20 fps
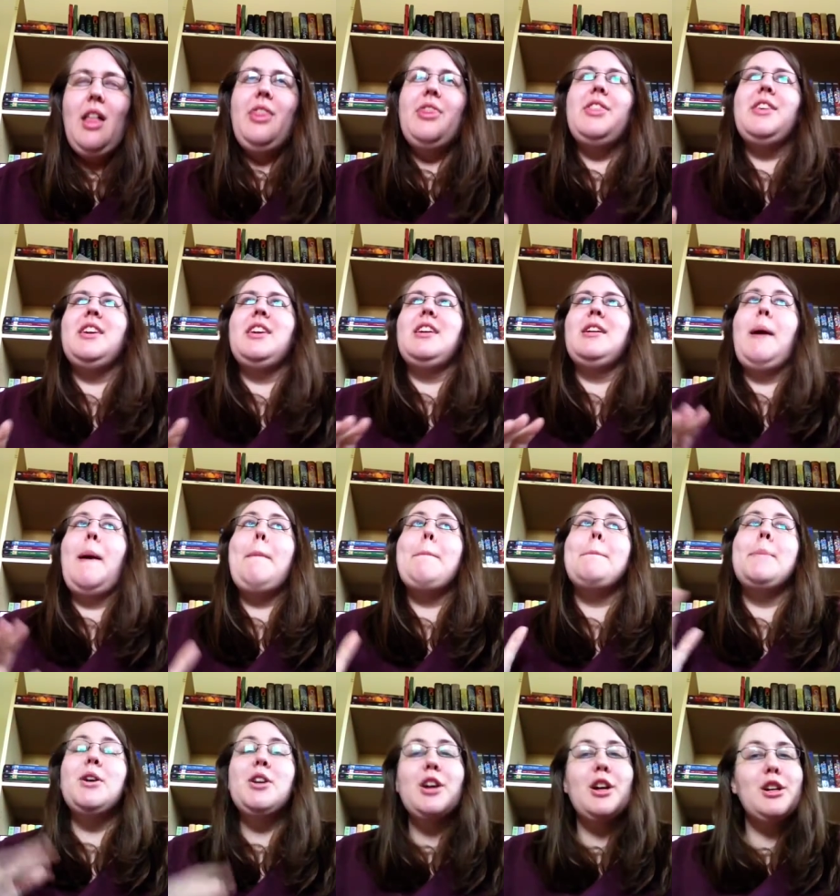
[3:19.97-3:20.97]
the
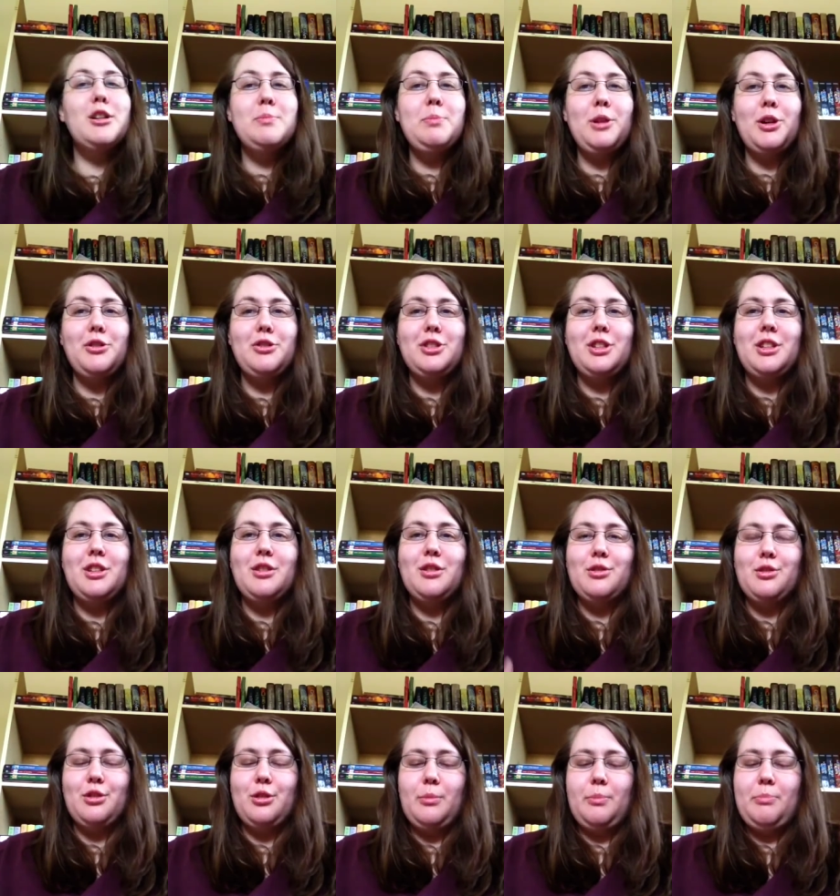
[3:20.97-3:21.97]
Book Explosion
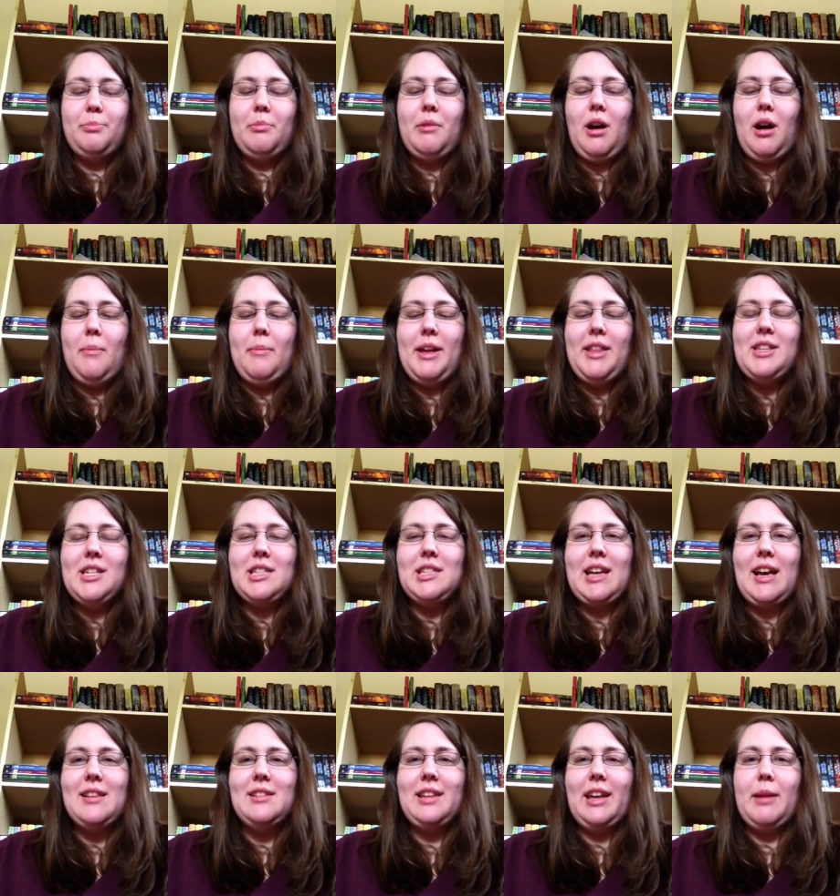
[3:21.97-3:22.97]
group made this
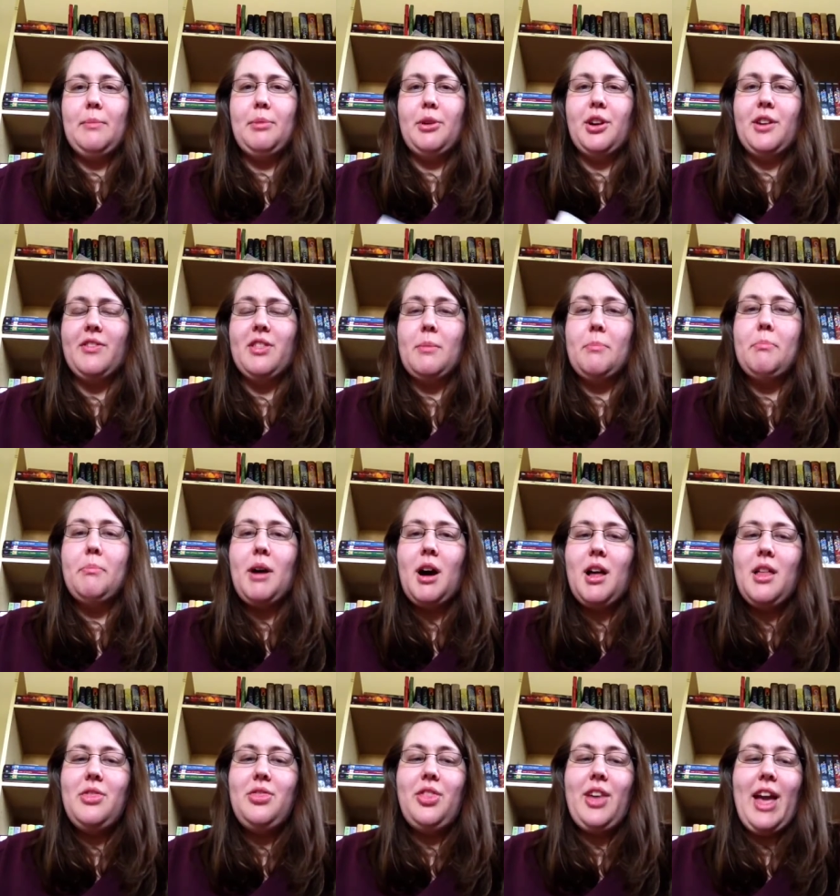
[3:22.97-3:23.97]
as a book of the
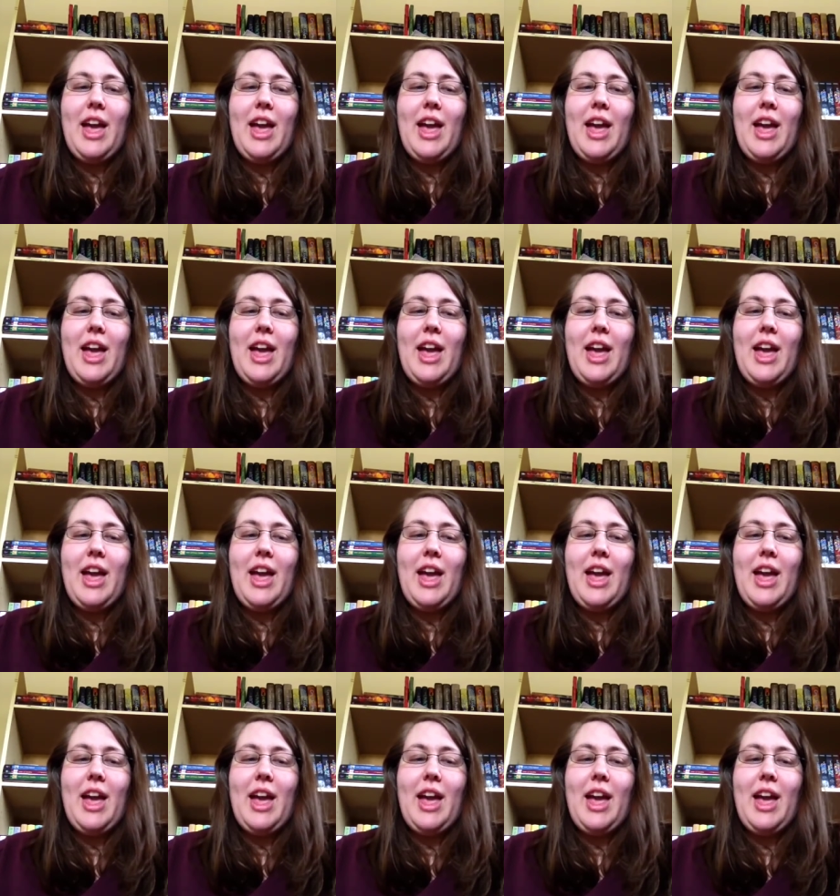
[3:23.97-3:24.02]
month,